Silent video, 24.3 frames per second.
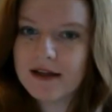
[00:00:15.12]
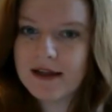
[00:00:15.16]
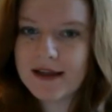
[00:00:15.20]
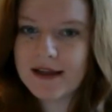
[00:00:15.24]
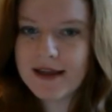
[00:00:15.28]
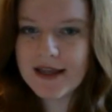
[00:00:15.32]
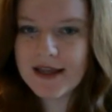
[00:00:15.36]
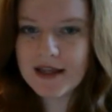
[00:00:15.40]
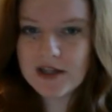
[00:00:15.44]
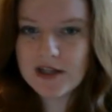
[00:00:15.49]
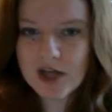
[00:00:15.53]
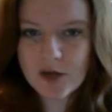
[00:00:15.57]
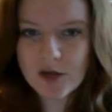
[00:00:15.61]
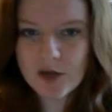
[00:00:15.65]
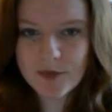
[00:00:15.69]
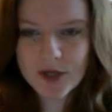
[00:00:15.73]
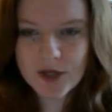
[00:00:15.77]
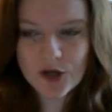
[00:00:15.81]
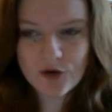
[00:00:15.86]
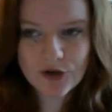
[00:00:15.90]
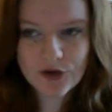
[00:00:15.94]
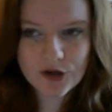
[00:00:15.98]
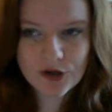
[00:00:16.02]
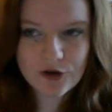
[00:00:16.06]
and I'll be
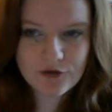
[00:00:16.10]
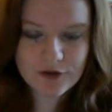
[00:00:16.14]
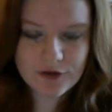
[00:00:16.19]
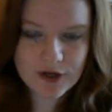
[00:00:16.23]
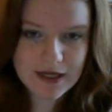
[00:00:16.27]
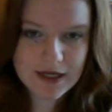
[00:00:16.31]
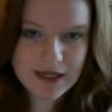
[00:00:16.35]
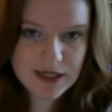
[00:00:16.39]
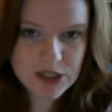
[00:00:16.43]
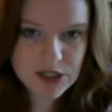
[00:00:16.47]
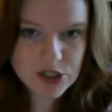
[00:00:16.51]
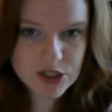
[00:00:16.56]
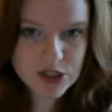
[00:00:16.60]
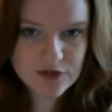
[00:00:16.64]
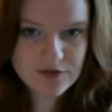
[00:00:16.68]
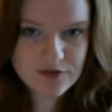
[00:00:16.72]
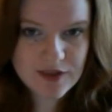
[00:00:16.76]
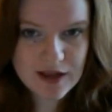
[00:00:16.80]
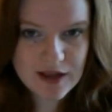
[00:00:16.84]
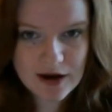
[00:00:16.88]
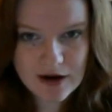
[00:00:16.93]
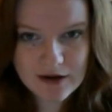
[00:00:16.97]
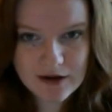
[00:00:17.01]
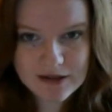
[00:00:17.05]
going over each of
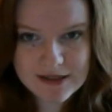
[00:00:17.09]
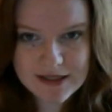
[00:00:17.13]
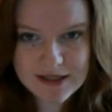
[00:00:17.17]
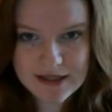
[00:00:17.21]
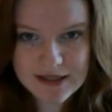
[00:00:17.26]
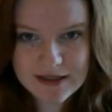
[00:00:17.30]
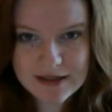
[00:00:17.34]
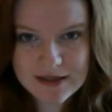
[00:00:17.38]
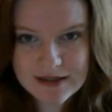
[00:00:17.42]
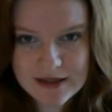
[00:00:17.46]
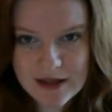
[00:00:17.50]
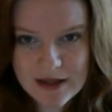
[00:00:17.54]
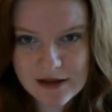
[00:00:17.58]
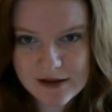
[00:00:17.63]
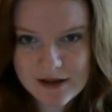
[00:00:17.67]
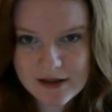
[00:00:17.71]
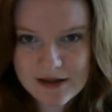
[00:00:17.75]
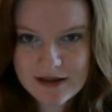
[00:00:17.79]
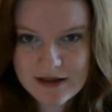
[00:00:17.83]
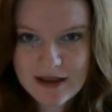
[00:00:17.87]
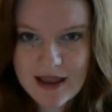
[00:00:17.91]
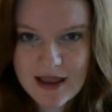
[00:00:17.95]
the arcs in the saga,